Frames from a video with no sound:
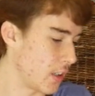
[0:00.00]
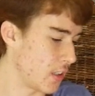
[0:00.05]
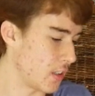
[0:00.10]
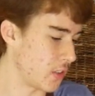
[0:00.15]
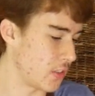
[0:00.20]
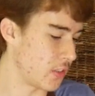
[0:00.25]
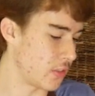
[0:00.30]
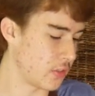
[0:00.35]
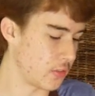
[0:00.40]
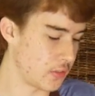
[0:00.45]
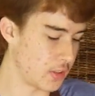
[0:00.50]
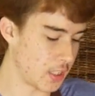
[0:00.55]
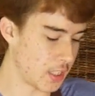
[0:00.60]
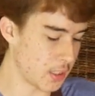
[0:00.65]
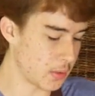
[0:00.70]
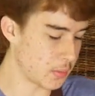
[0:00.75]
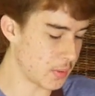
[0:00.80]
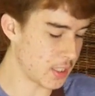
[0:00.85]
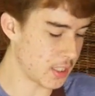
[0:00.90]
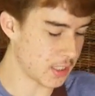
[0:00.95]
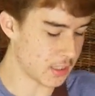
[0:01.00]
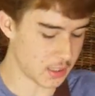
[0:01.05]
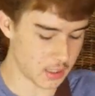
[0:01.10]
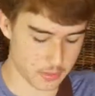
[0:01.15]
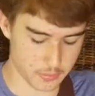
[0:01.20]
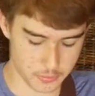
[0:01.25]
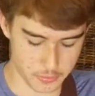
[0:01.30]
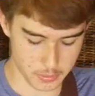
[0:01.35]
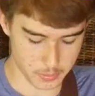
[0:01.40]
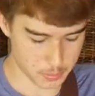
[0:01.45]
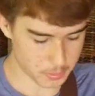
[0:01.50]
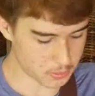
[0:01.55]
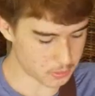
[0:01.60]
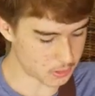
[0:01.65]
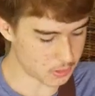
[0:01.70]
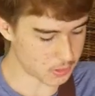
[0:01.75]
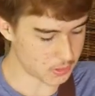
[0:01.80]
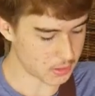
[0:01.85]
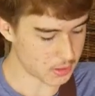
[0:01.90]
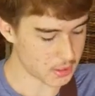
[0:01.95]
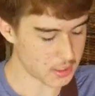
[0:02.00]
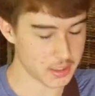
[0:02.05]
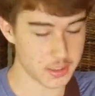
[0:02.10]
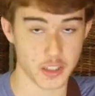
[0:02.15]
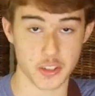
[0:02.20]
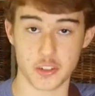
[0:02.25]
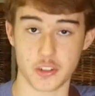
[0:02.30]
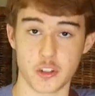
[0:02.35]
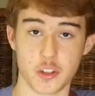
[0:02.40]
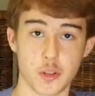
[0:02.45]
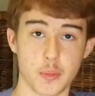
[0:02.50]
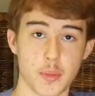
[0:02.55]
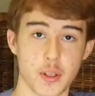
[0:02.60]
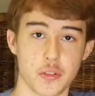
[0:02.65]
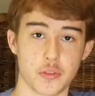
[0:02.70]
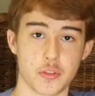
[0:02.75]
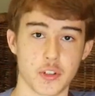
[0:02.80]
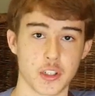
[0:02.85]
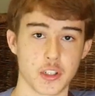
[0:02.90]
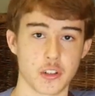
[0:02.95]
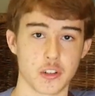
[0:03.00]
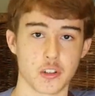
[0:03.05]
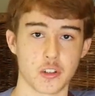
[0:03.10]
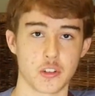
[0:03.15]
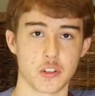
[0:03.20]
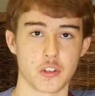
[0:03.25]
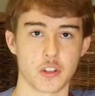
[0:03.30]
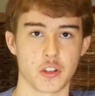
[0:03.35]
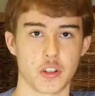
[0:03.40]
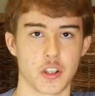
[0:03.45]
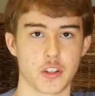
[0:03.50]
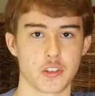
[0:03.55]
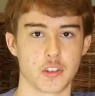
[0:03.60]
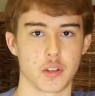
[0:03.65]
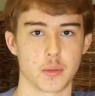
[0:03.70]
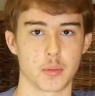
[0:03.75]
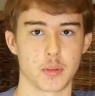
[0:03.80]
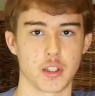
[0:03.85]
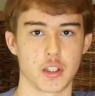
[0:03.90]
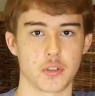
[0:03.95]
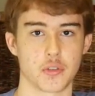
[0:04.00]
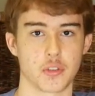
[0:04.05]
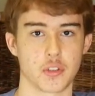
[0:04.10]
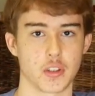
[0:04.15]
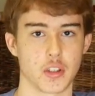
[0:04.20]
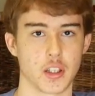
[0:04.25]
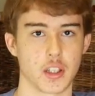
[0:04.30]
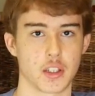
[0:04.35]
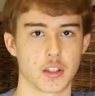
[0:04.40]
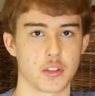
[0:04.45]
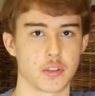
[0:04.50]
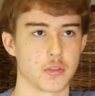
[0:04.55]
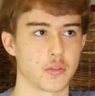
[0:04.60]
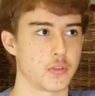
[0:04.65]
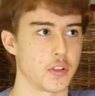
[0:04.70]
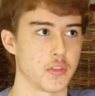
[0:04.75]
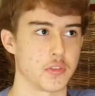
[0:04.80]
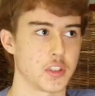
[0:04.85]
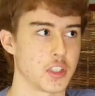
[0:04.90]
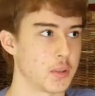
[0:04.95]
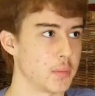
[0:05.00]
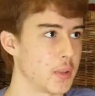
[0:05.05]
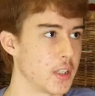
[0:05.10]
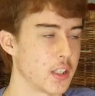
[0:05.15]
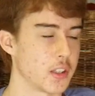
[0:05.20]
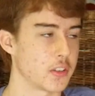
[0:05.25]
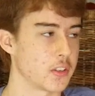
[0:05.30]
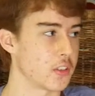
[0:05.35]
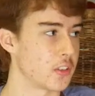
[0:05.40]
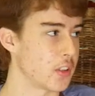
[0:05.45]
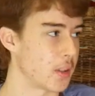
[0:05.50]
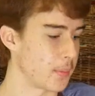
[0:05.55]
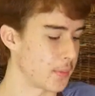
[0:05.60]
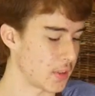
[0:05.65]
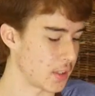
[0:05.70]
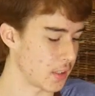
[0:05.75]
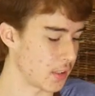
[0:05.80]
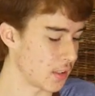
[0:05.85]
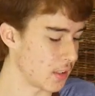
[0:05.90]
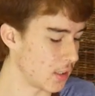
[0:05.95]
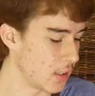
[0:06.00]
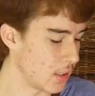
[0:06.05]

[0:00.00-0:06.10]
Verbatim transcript: It's lightweight, comfortable, doesn't hurt my fingers unless I play for like fifteen minutes or something.